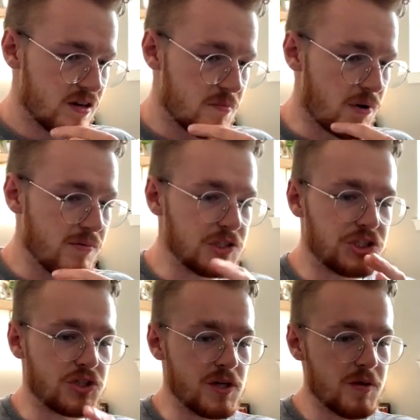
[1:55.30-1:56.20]
Probably
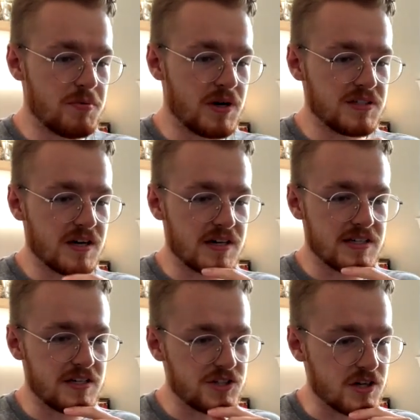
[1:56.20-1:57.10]
shouldn't have put a ton of
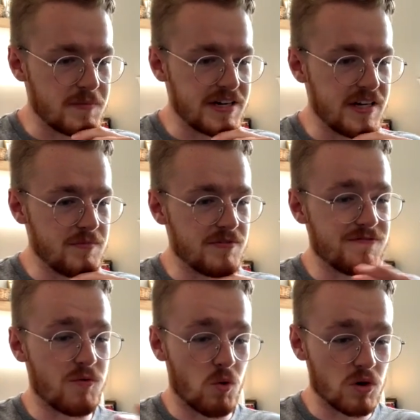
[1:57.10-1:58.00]
tension on my knee
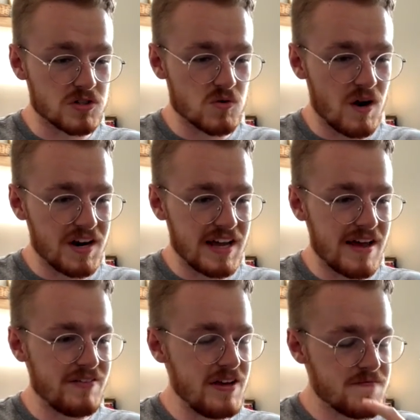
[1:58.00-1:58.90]
before squatting
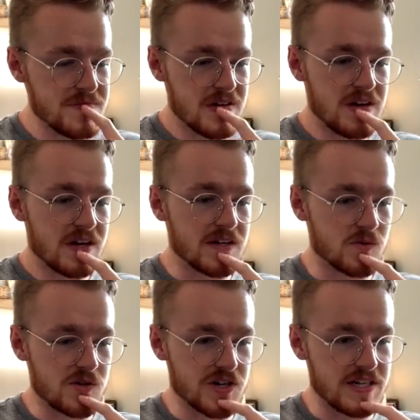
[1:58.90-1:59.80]
heavy, because
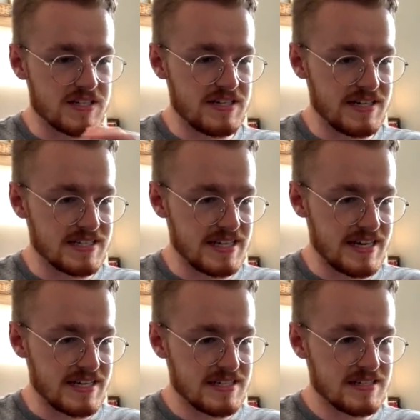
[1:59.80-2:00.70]
what you're gonna see is
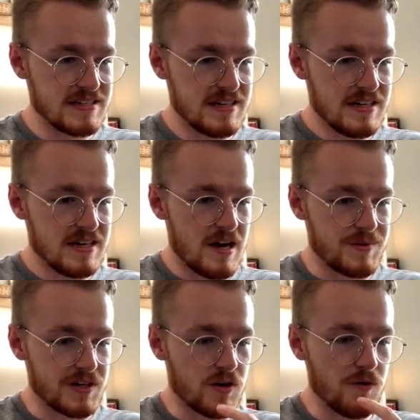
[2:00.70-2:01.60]
this. I'm
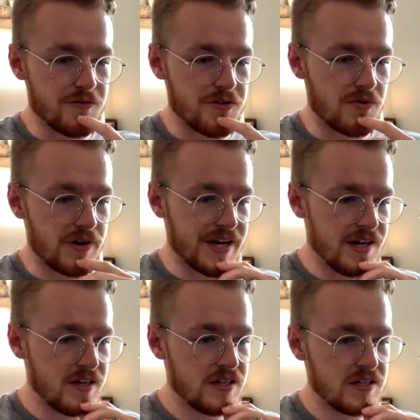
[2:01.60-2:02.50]
gonna go for 3.